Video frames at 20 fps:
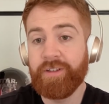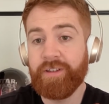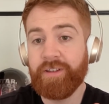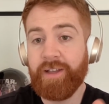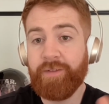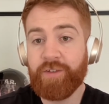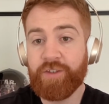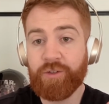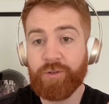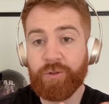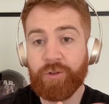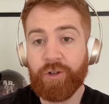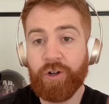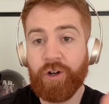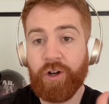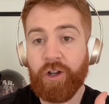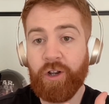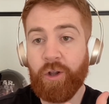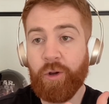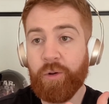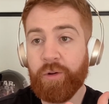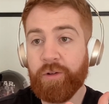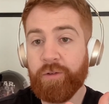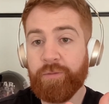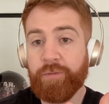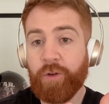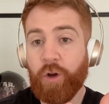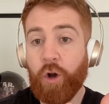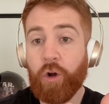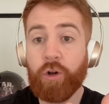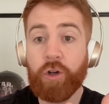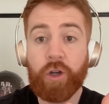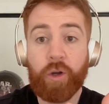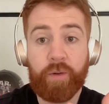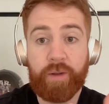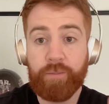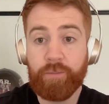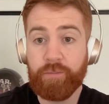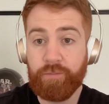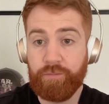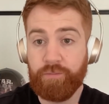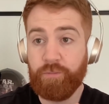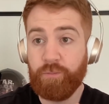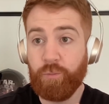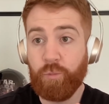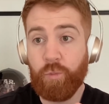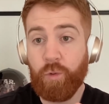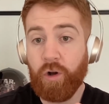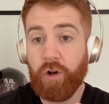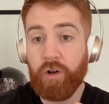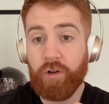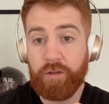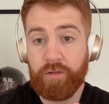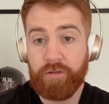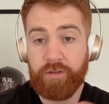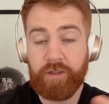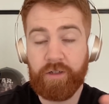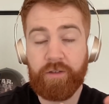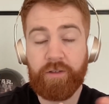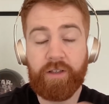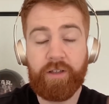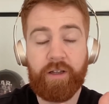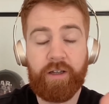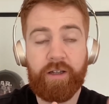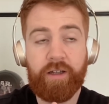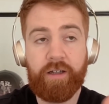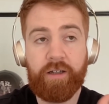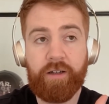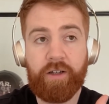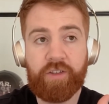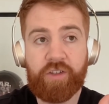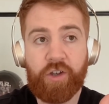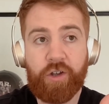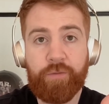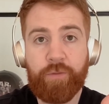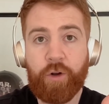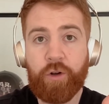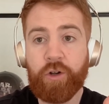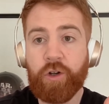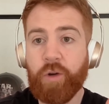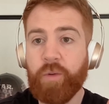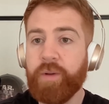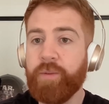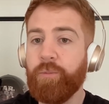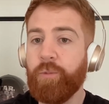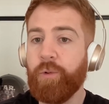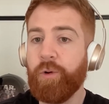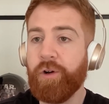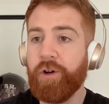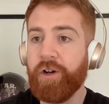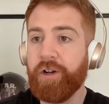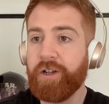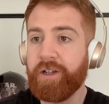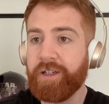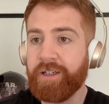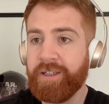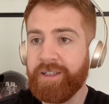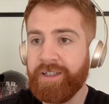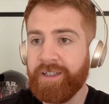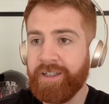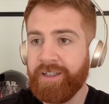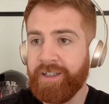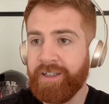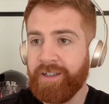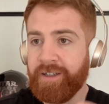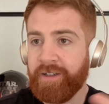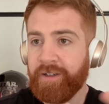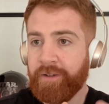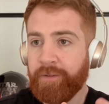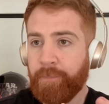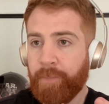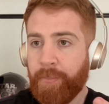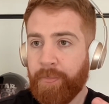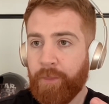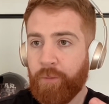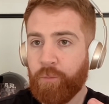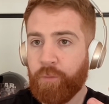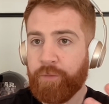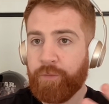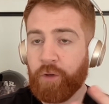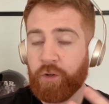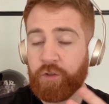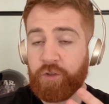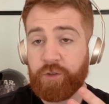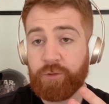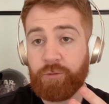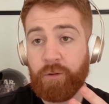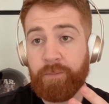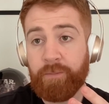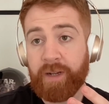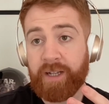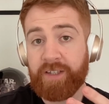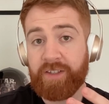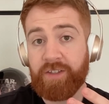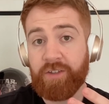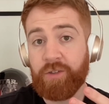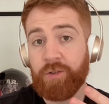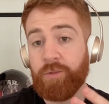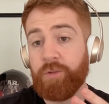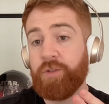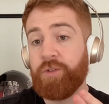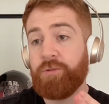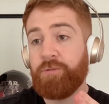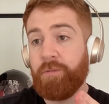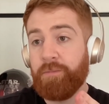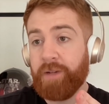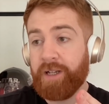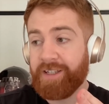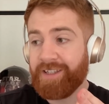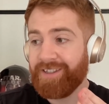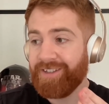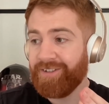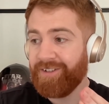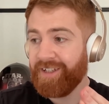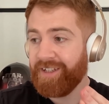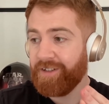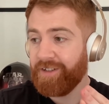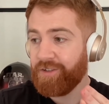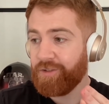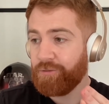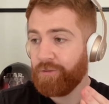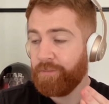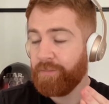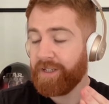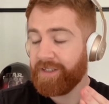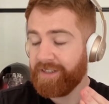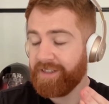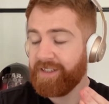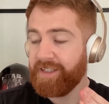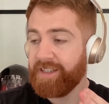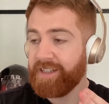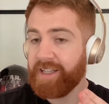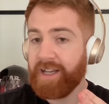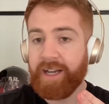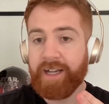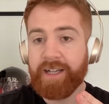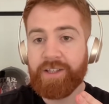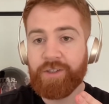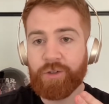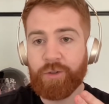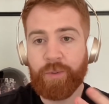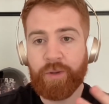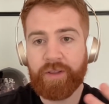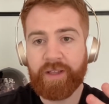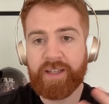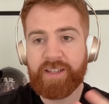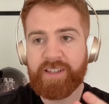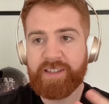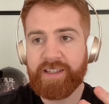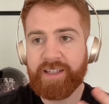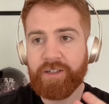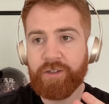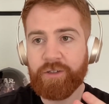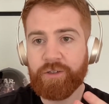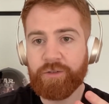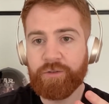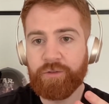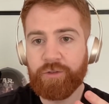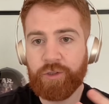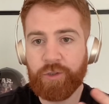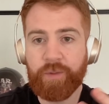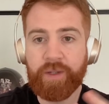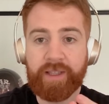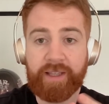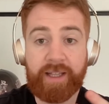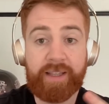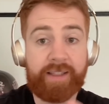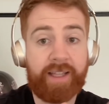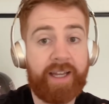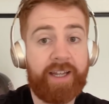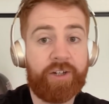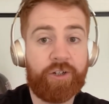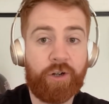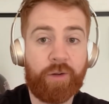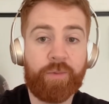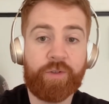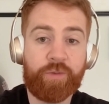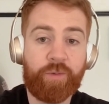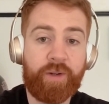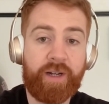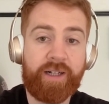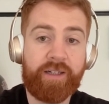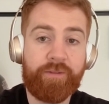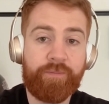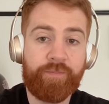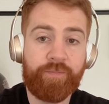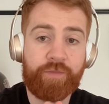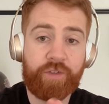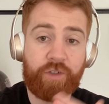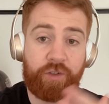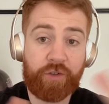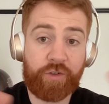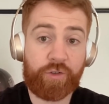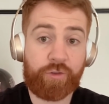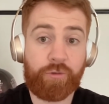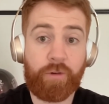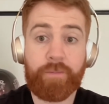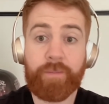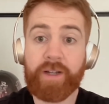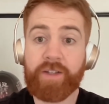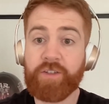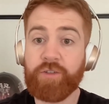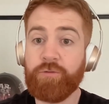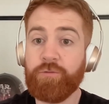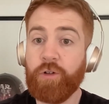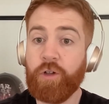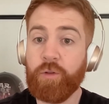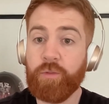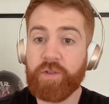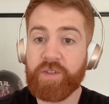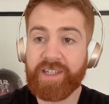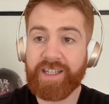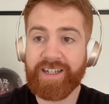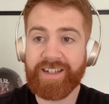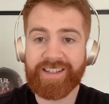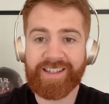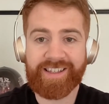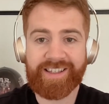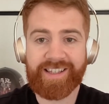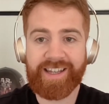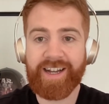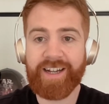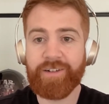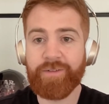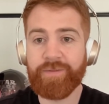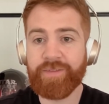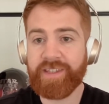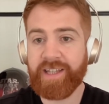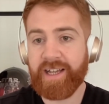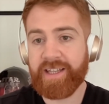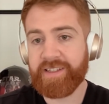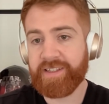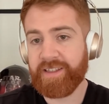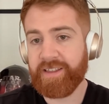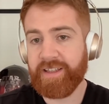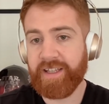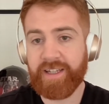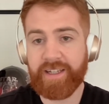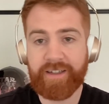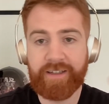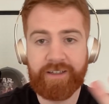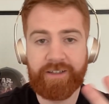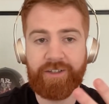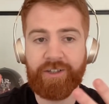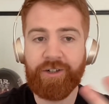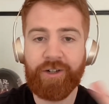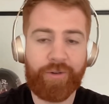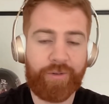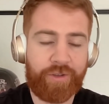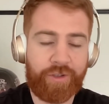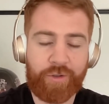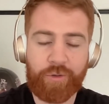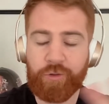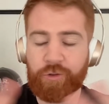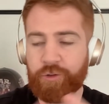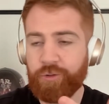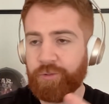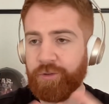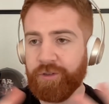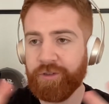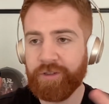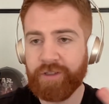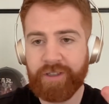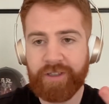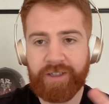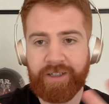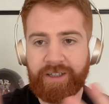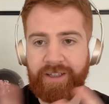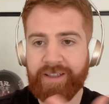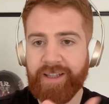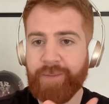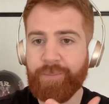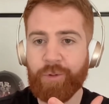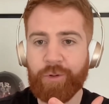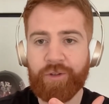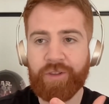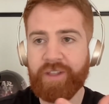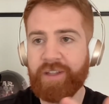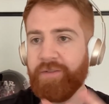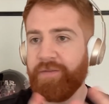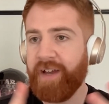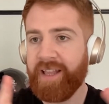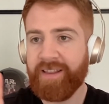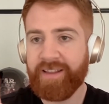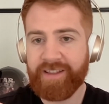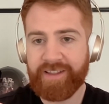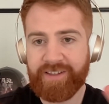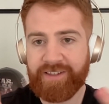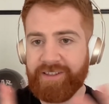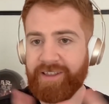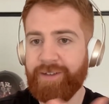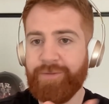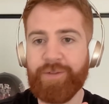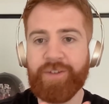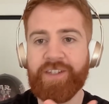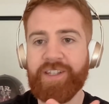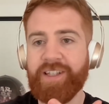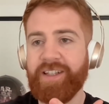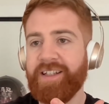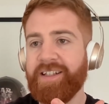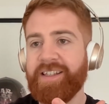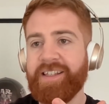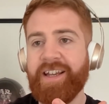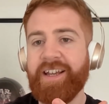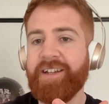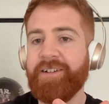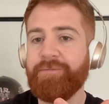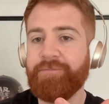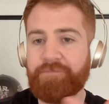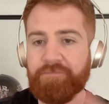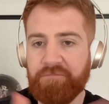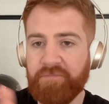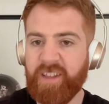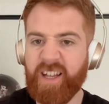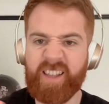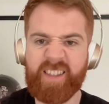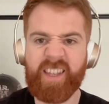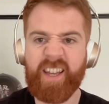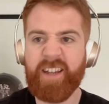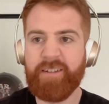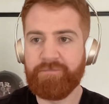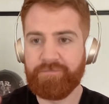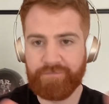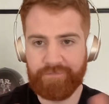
They've still got a load of ongoing, a ton of ongoing work. We've got Scrum Masters who are Scrum Masters in title, but they're still doing their day job as well. So the Scrum Master role was seen as a side of desk thing, the usual. They book the events, they facilitate, and that's it.